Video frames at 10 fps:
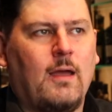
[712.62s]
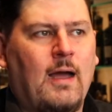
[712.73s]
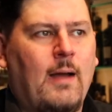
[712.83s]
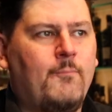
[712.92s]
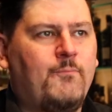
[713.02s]

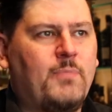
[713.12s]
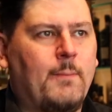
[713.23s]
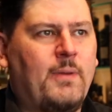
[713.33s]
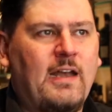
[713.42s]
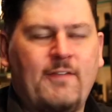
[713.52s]

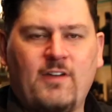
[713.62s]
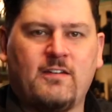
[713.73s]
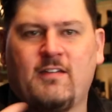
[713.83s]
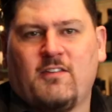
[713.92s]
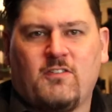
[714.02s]
But I never get
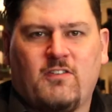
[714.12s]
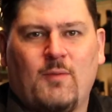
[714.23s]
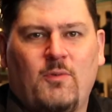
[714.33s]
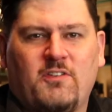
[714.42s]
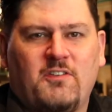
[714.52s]
to taste the
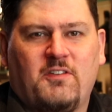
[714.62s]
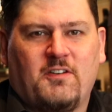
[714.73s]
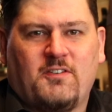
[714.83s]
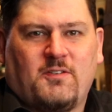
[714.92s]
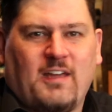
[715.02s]
same whiskies that
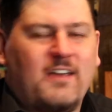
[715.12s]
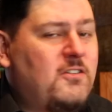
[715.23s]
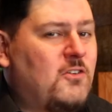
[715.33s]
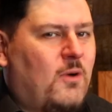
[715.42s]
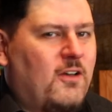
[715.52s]
are
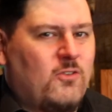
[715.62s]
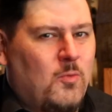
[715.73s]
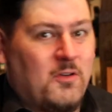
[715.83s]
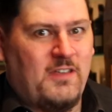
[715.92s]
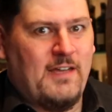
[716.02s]
tasting twice,
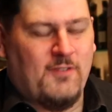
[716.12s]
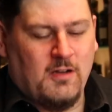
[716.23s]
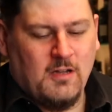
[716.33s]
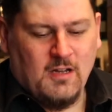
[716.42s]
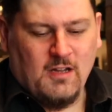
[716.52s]
almost ever.
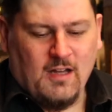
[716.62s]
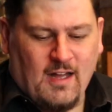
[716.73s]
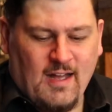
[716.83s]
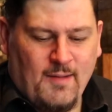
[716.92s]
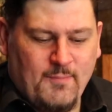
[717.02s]

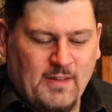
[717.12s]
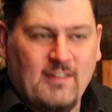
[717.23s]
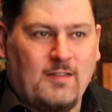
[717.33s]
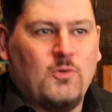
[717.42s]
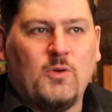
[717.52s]

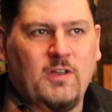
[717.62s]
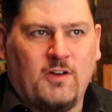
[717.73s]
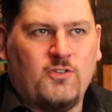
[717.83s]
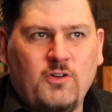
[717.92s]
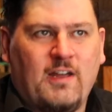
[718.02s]
Unless I'm doing,
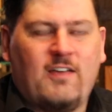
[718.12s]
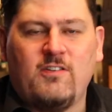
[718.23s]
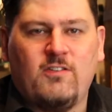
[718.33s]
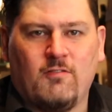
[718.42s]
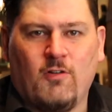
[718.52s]
2
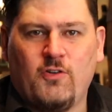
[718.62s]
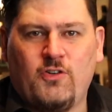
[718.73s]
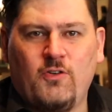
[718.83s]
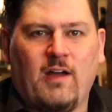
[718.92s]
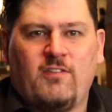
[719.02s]
tastings in a row,
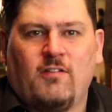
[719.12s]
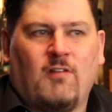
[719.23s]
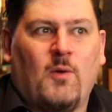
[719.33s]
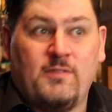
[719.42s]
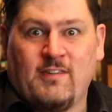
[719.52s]
2 nights in a
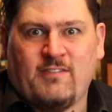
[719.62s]
row with the